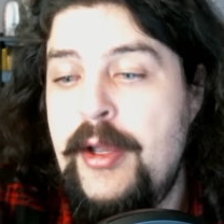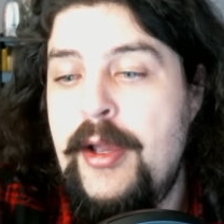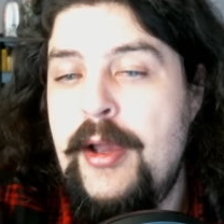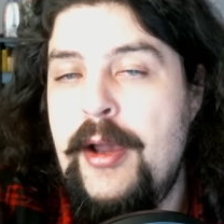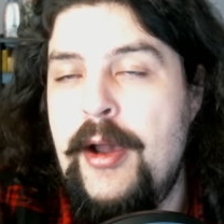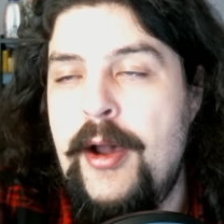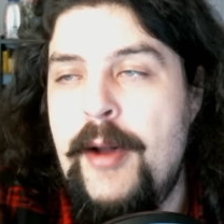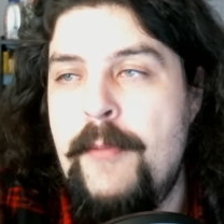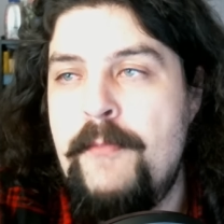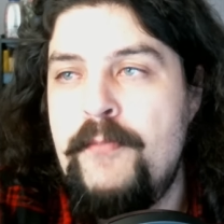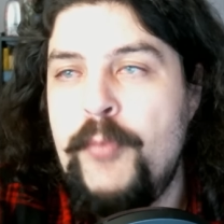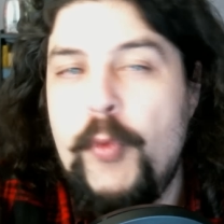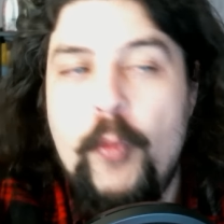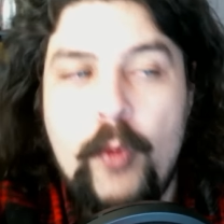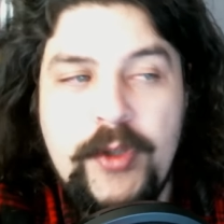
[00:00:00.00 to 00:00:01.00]

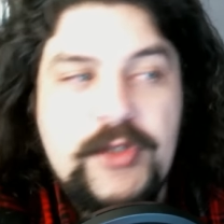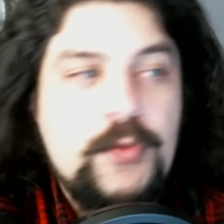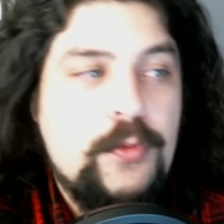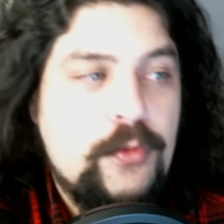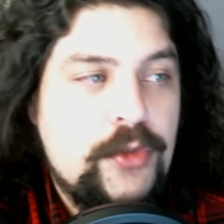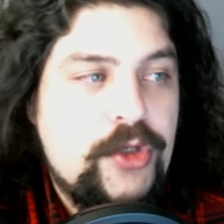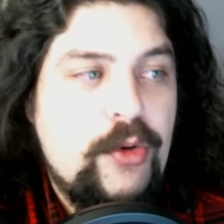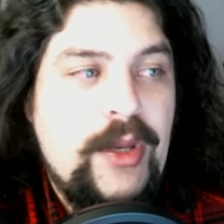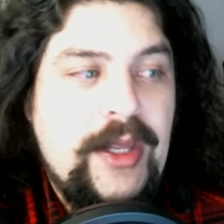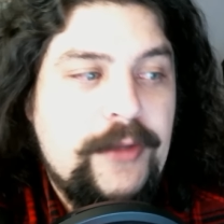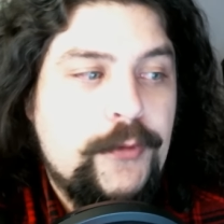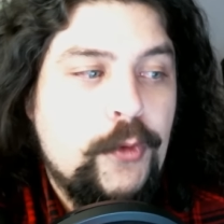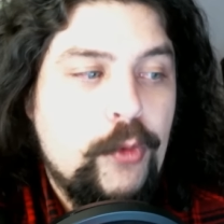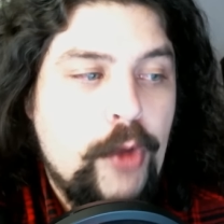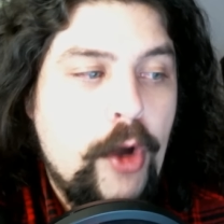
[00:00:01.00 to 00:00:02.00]
Once Sony gets
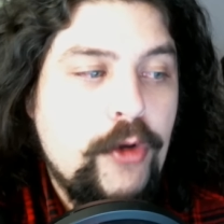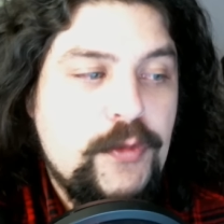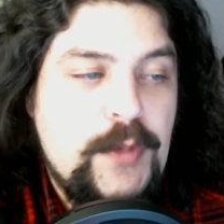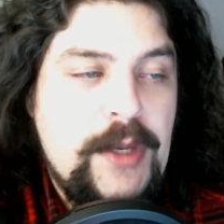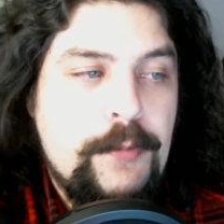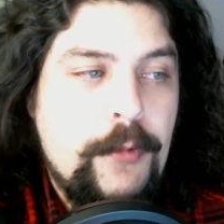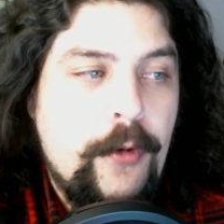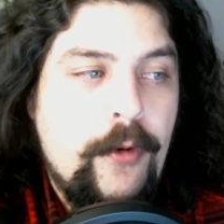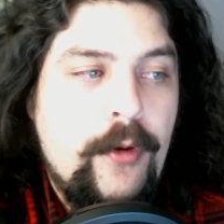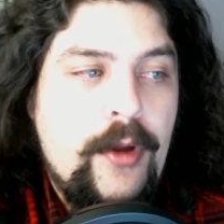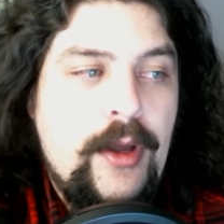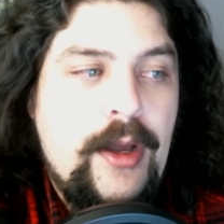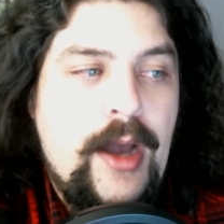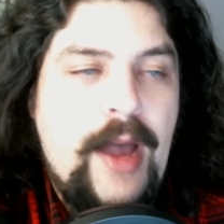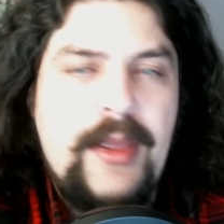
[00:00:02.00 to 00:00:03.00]
through those people,
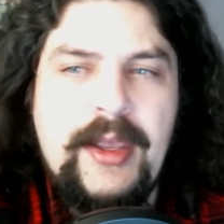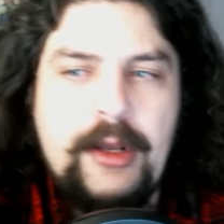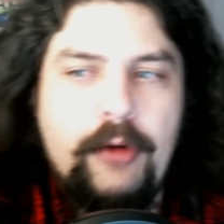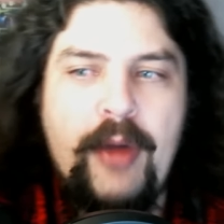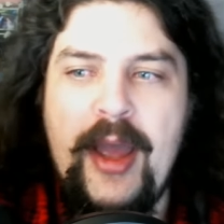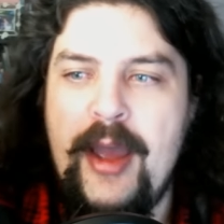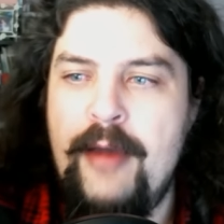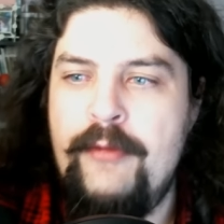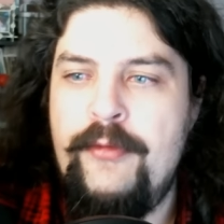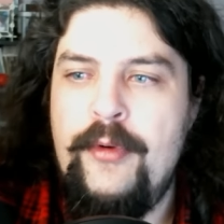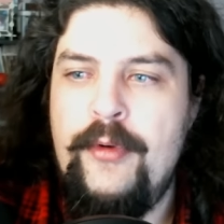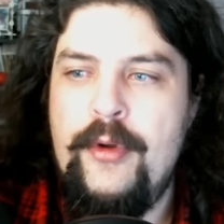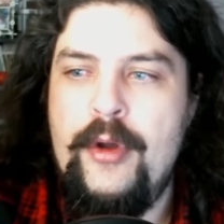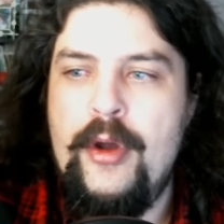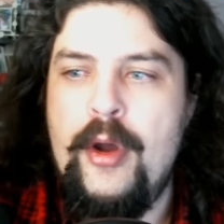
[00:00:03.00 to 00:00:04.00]
I think it'll have
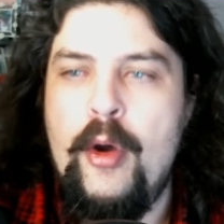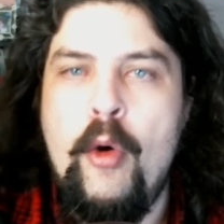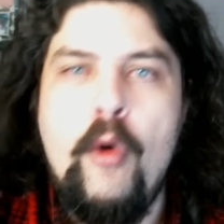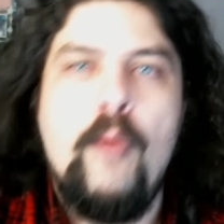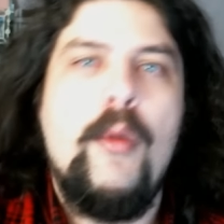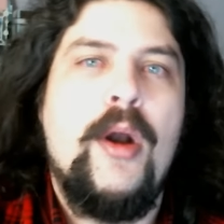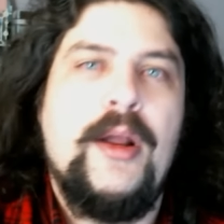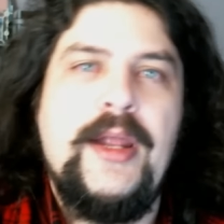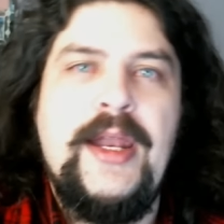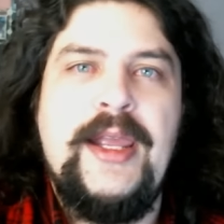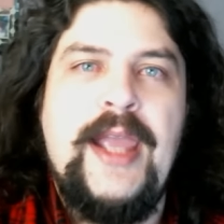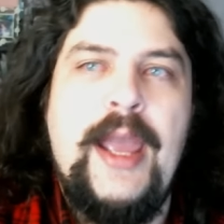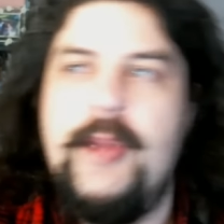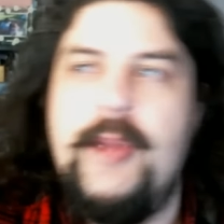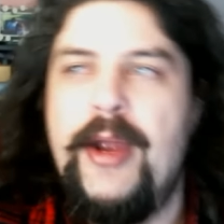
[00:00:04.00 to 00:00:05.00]
a whole marketing
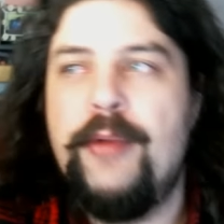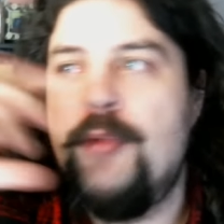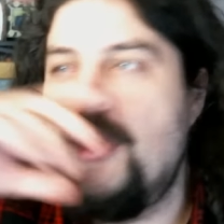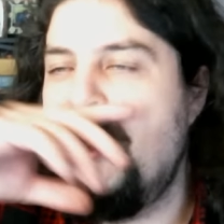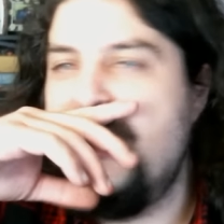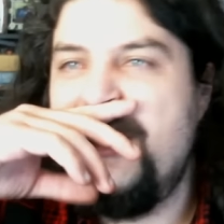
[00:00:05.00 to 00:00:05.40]
campaign ready